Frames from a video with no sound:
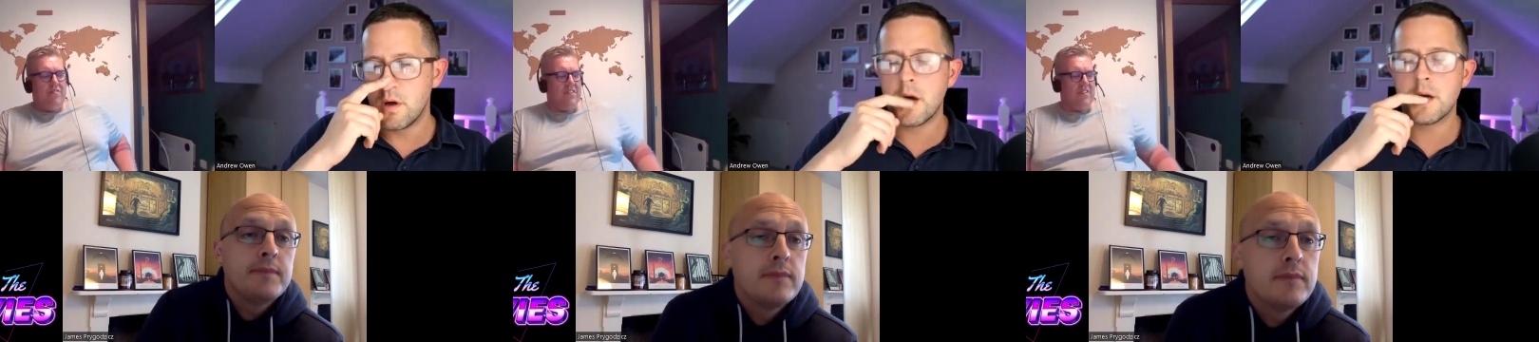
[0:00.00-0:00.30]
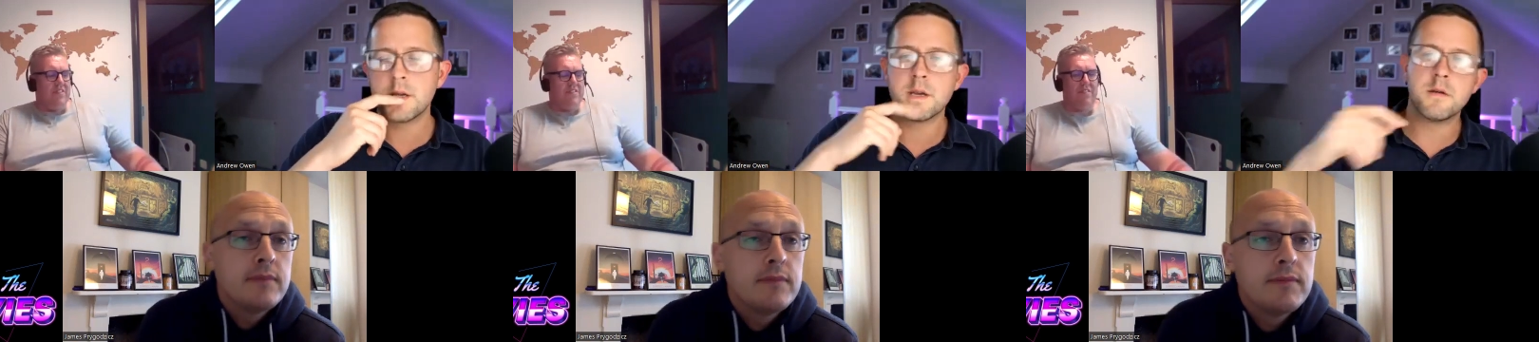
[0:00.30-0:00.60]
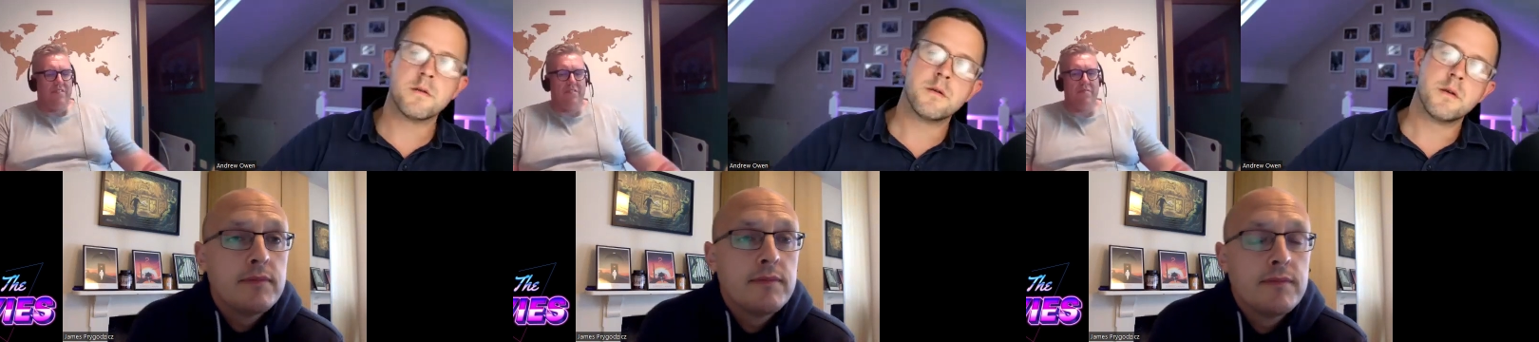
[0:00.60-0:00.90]
Speaker 1: Oh, is it?
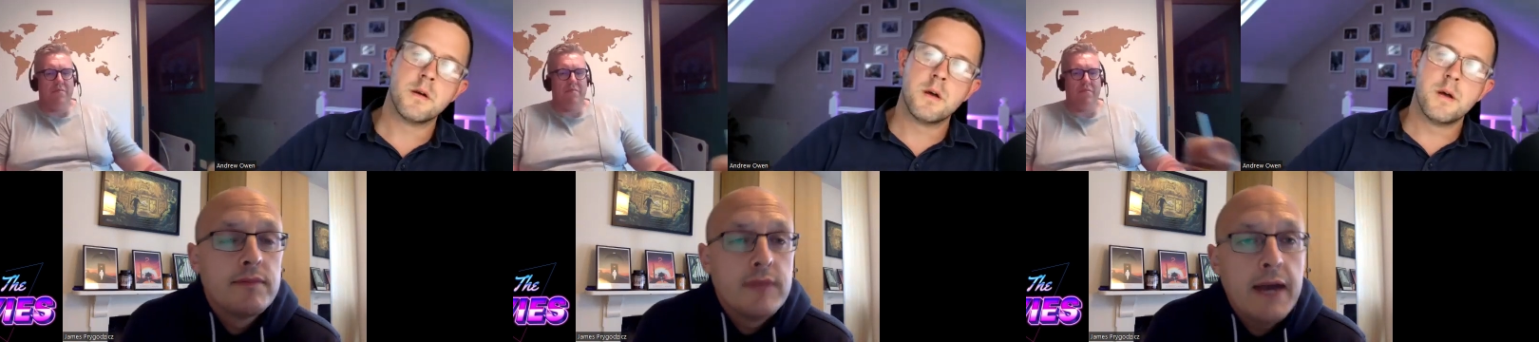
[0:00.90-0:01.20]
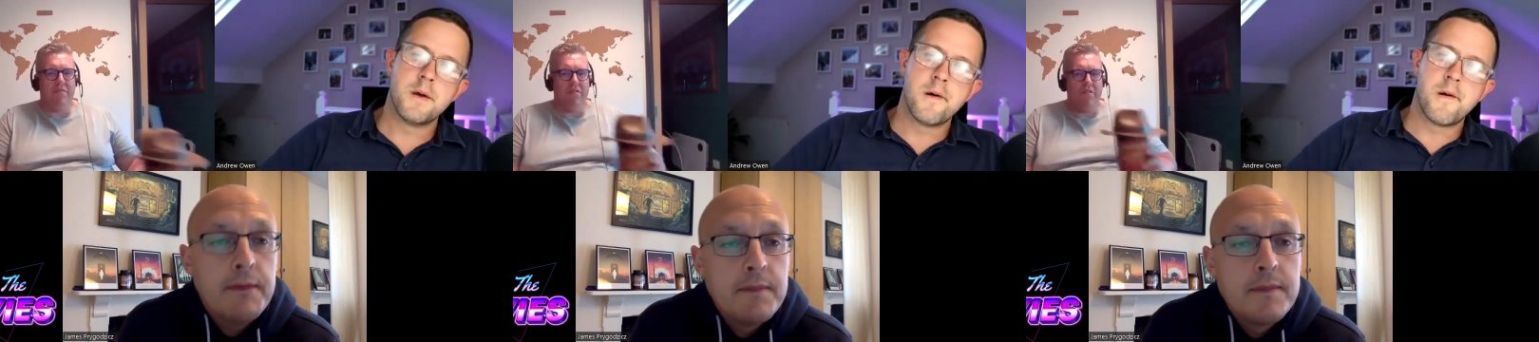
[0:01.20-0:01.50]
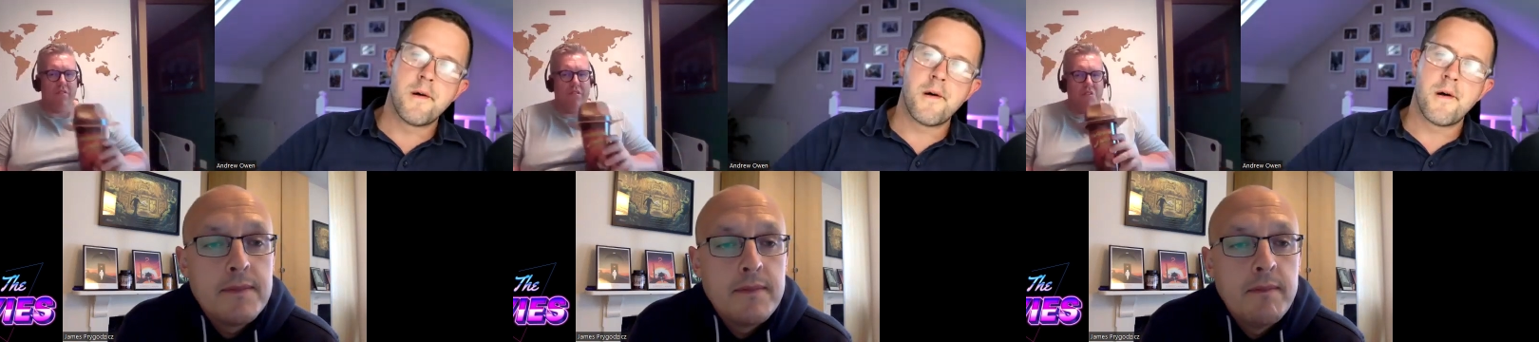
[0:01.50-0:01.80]
Yeah.
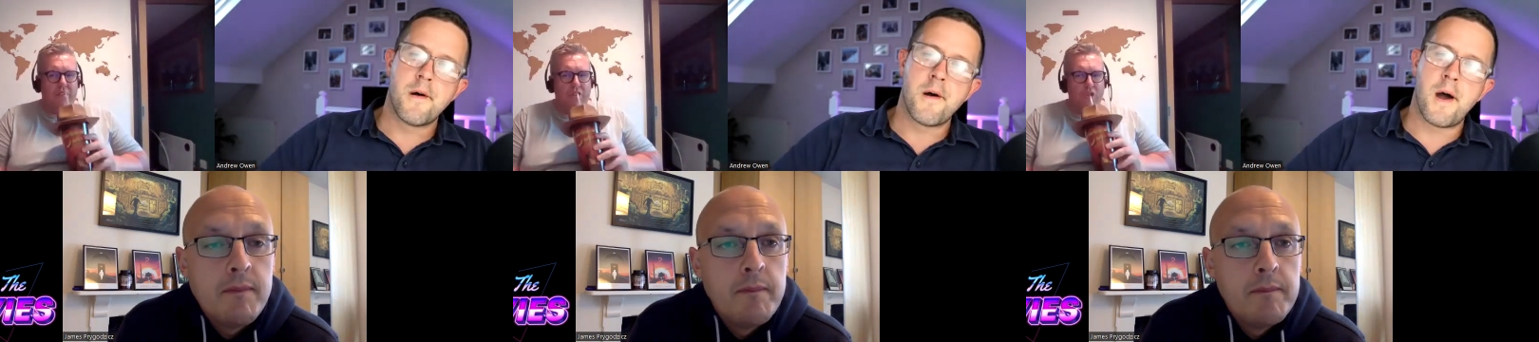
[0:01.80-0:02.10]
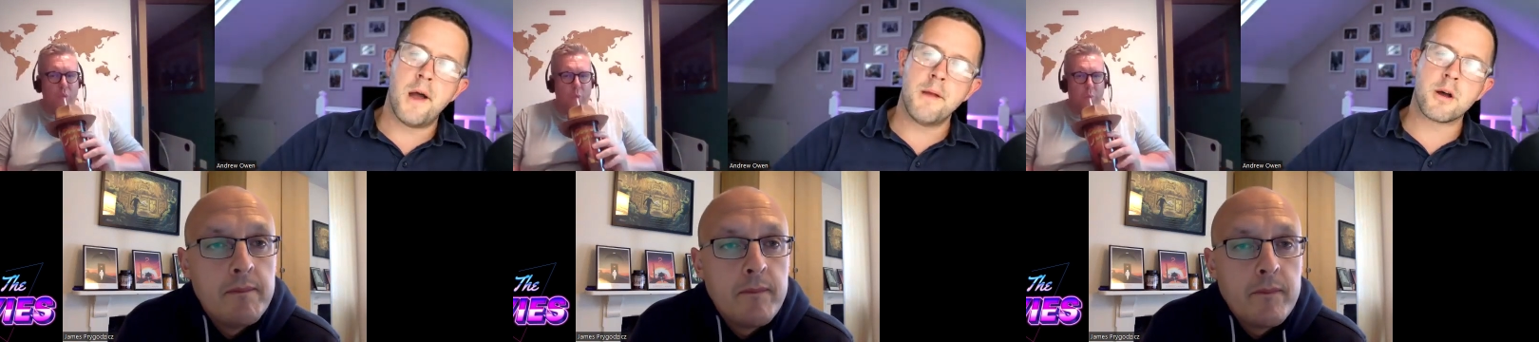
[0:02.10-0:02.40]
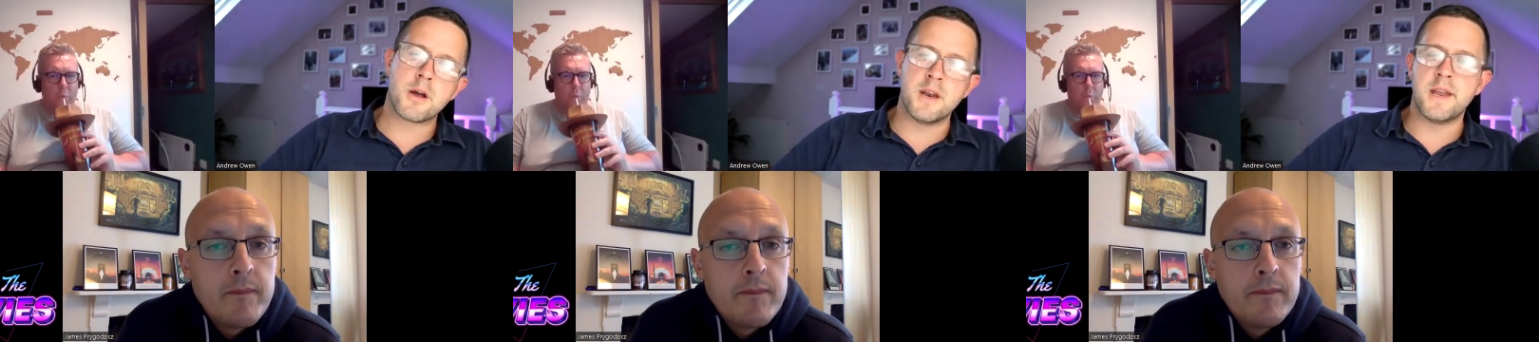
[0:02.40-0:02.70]
I'm
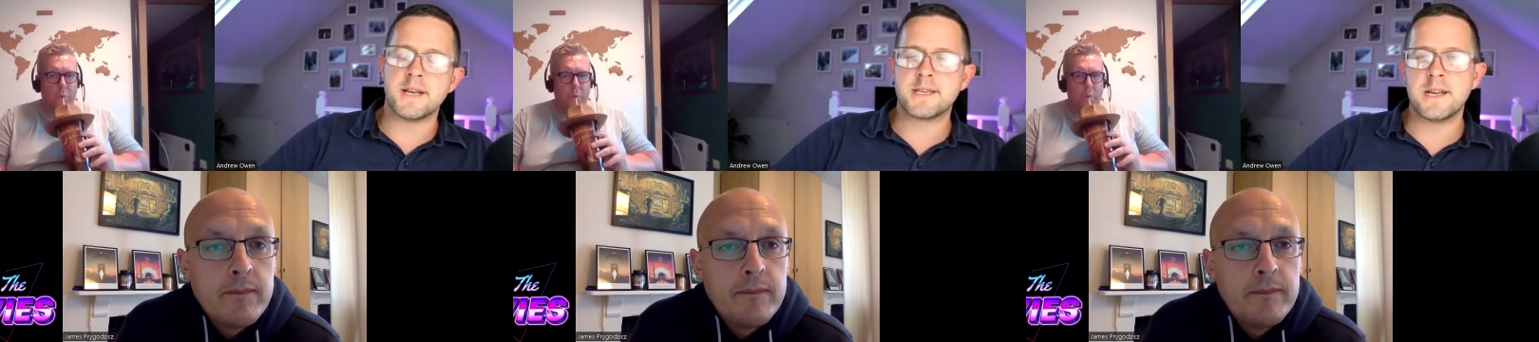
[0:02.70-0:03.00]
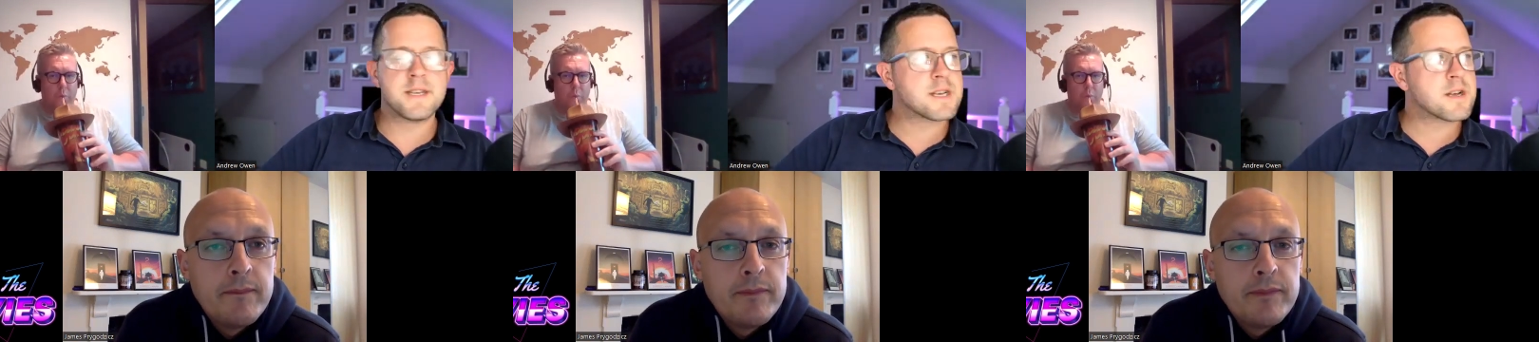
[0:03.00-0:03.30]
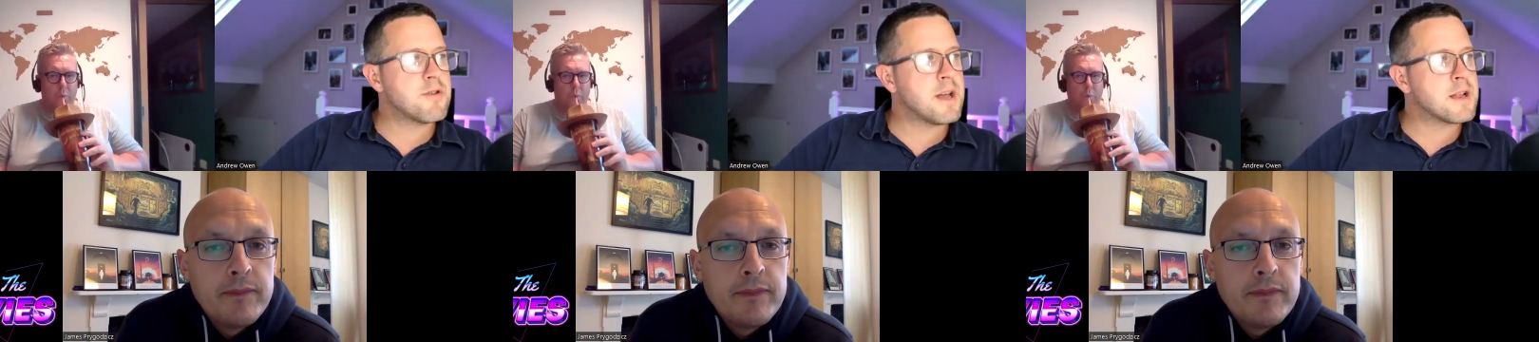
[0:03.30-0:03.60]
not going to necessarily
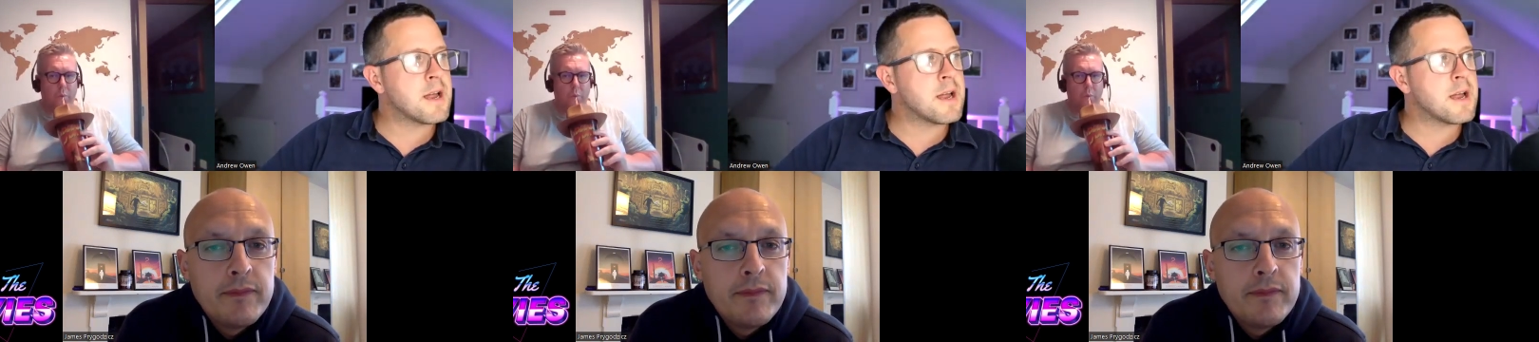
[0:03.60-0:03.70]
disagree, I,